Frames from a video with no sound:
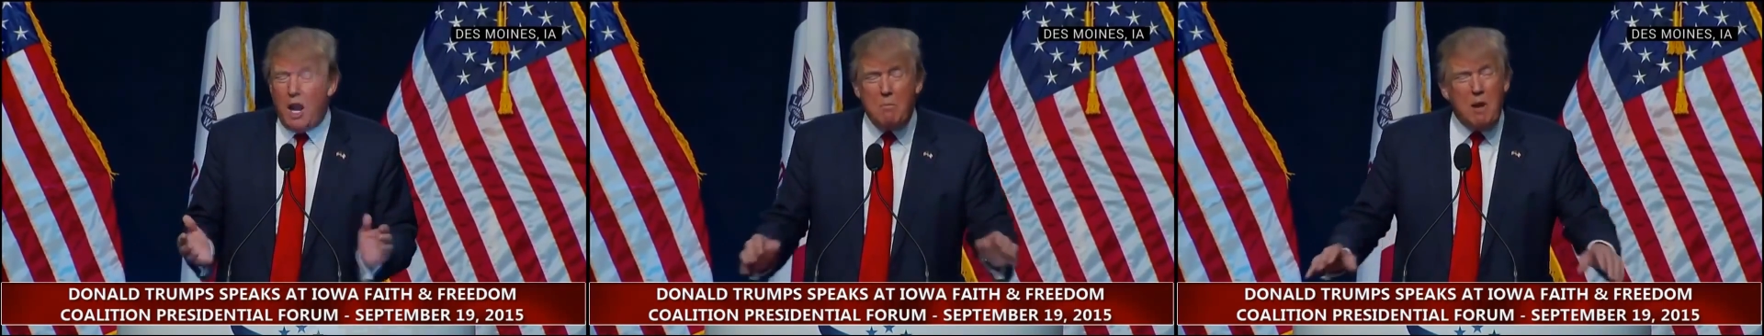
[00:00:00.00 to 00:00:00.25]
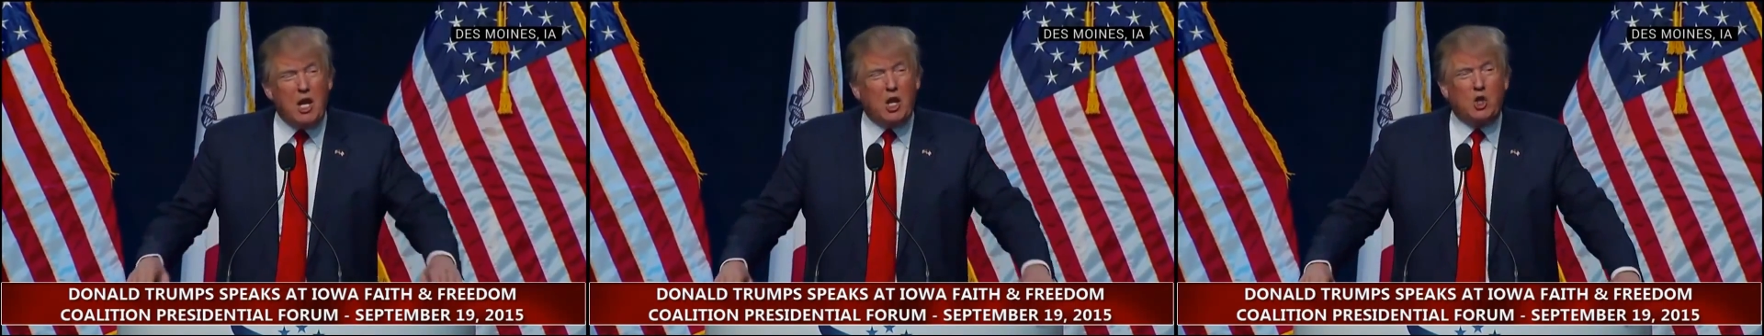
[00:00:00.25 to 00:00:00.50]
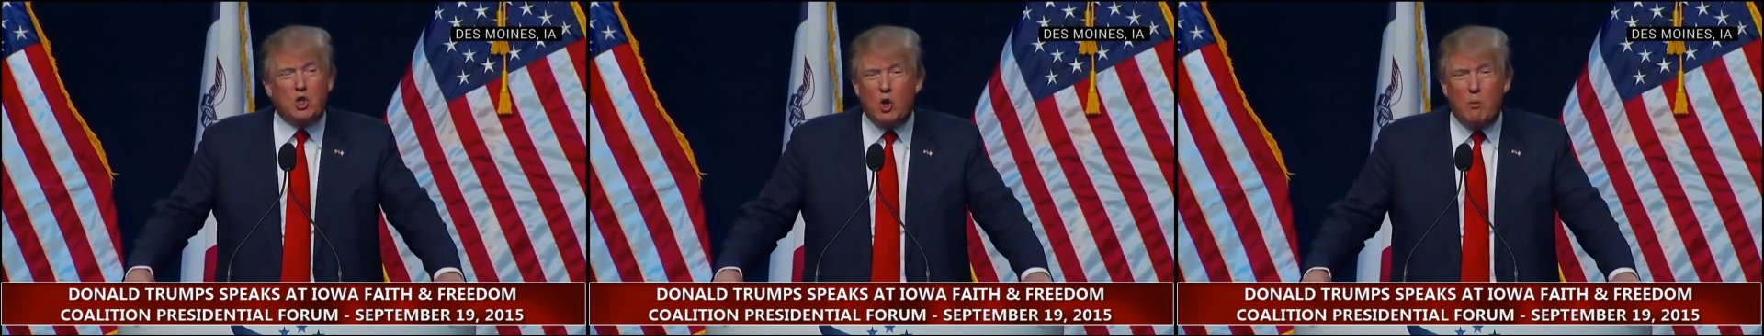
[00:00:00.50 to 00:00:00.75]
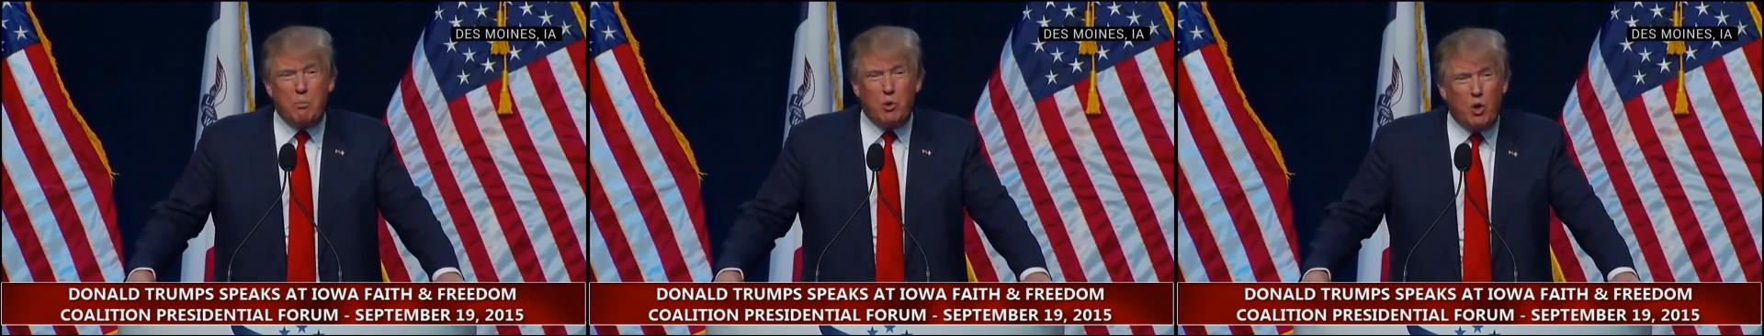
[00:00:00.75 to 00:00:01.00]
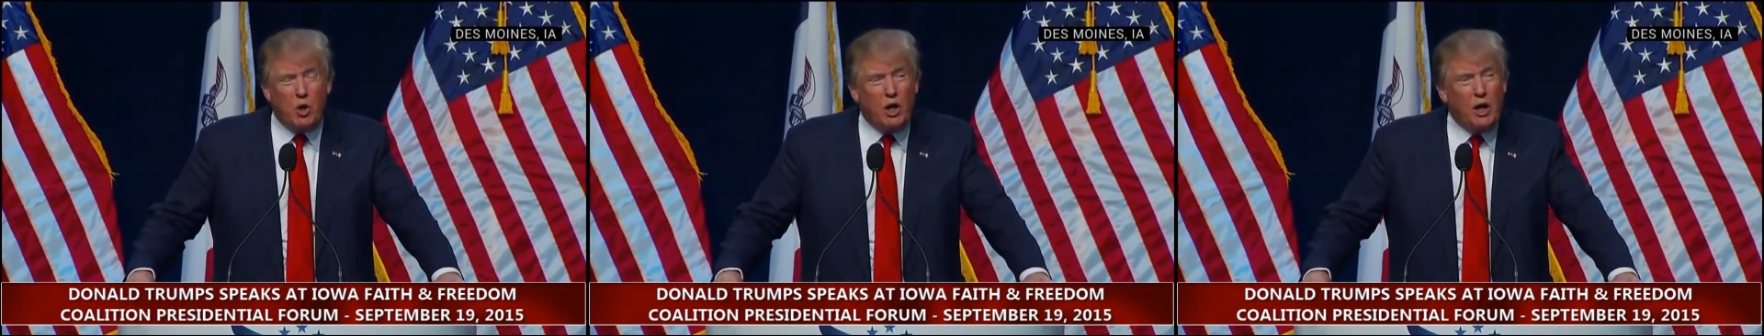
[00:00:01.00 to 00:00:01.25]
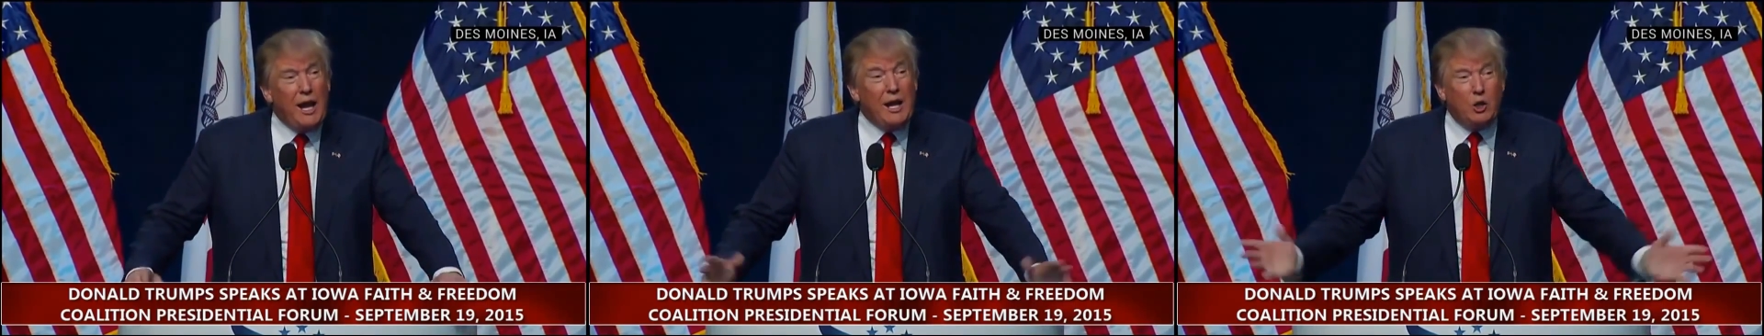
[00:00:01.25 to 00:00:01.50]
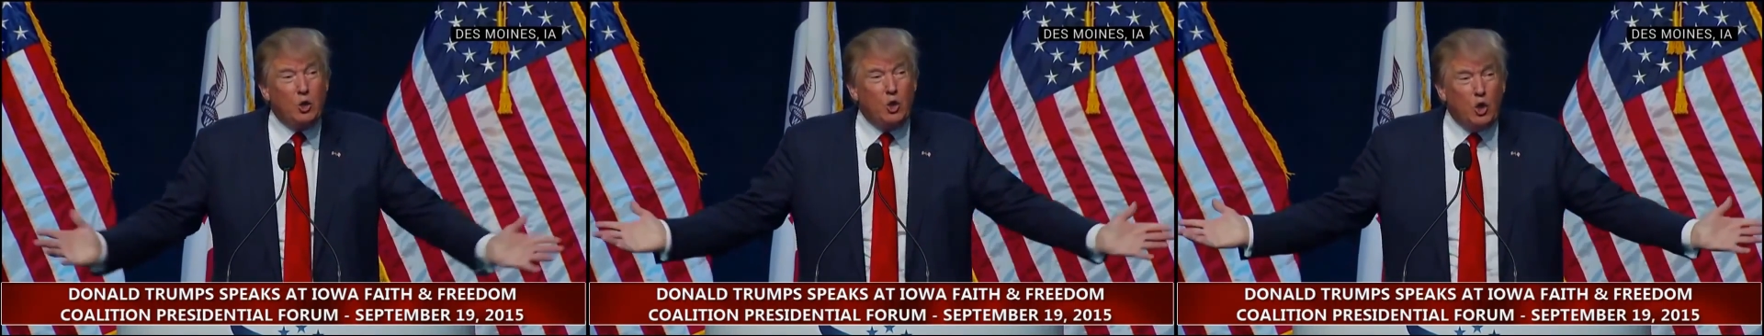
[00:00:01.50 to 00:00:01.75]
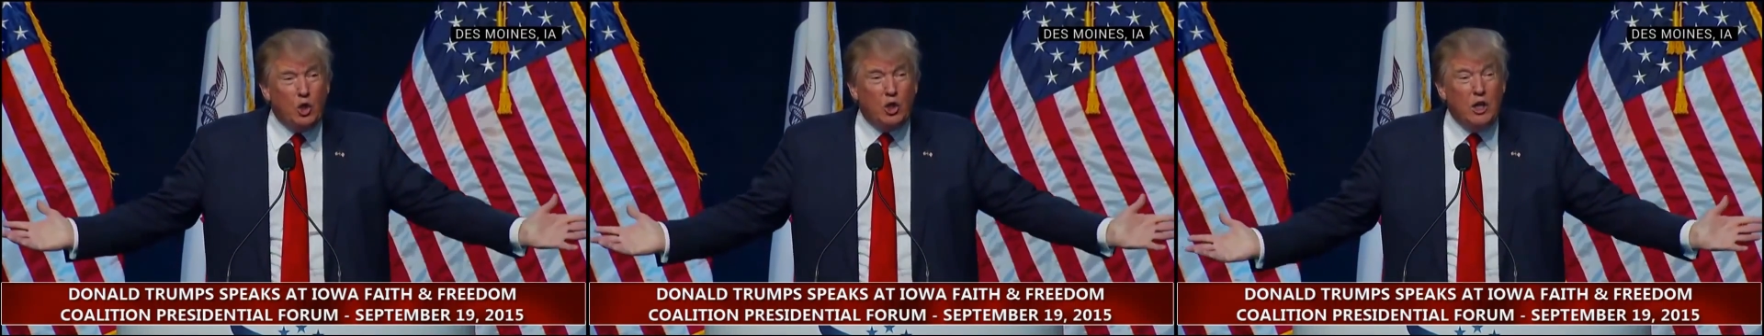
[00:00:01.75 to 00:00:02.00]
I make it so brutal, and I do
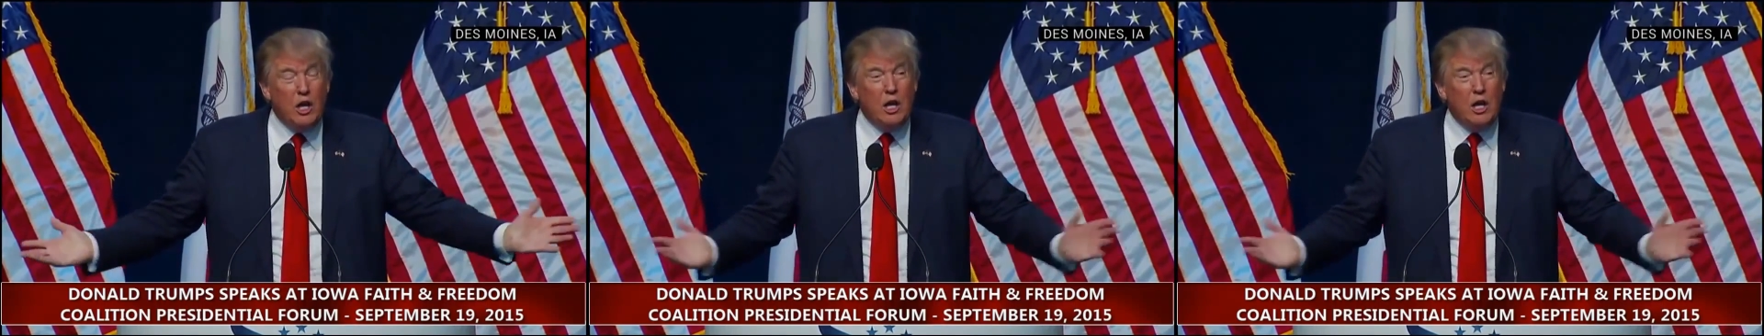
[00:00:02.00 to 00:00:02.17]
good.